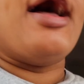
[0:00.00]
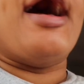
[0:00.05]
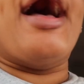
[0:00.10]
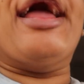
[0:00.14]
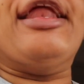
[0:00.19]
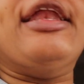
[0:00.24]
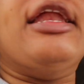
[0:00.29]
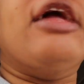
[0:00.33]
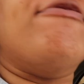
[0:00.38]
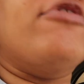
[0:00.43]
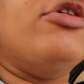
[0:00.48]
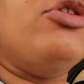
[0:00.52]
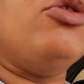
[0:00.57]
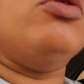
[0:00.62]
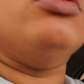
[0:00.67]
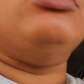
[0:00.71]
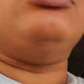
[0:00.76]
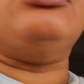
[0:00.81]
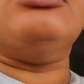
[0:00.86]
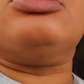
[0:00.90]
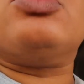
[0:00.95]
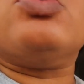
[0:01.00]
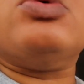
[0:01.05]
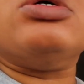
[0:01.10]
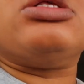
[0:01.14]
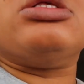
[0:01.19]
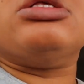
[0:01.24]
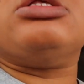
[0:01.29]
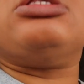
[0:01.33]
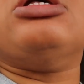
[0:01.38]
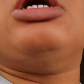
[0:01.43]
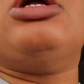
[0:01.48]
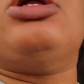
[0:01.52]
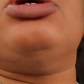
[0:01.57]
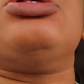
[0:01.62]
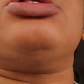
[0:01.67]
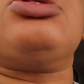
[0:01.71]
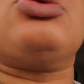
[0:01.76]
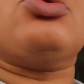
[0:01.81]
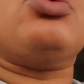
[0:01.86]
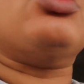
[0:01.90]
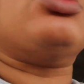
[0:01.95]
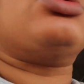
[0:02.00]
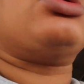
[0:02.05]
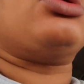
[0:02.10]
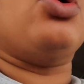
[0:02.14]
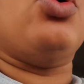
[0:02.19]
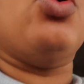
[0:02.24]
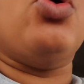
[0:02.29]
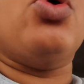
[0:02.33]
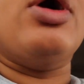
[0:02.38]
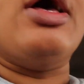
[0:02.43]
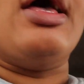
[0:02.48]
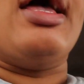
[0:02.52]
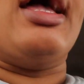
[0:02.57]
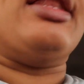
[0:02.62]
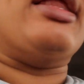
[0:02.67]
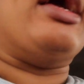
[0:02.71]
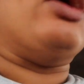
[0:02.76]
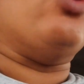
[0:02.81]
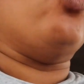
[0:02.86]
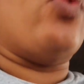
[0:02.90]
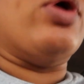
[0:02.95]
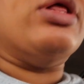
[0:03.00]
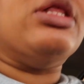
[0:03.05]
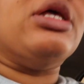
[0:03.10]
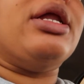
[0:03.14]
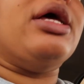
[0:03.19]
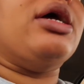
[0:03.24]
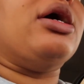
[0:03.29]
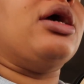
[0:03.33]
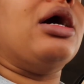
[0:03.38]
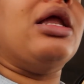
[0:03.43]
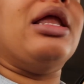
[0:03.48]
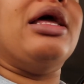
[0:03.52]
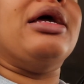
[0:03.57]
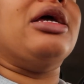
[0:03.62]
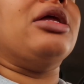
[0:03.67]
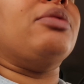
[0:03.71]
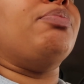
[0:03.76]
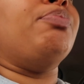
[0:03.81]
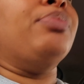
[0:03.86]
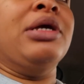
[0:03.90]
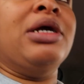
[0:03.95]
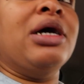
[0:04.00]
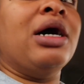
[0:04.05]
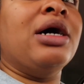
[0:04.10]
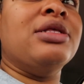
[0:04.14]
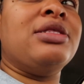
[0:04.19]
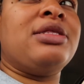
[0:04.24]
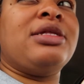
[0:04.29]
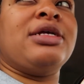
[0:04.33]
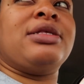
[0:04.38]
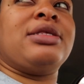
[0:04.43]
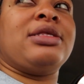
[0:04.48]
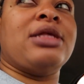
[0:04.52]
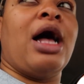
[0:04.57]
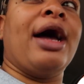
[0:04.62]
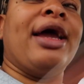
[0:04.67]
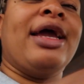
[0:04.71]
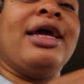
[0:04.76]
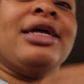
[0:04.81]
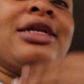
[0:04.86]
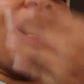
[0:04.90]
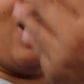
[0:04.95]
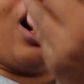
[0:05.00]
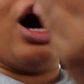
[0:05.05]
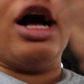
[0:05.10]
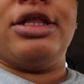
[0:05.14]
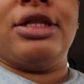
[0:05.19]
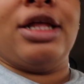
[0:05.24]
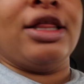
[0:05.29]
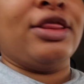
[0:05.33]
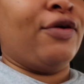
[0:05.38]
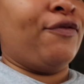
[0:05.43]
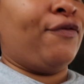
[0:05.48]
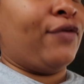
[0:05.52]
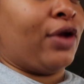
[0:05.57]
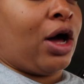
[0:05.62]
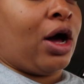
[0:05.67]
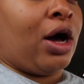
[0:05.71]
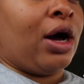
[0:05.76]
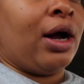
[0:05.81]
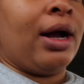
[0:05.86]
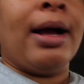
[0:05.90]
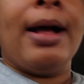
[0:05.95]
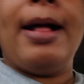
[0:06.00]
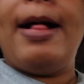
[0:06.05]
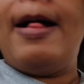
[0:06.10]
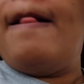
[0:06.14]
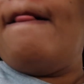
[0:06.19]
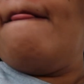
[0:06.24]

I never know this was inside of so-and-so. And I went and I collected because they saw it on the vlog.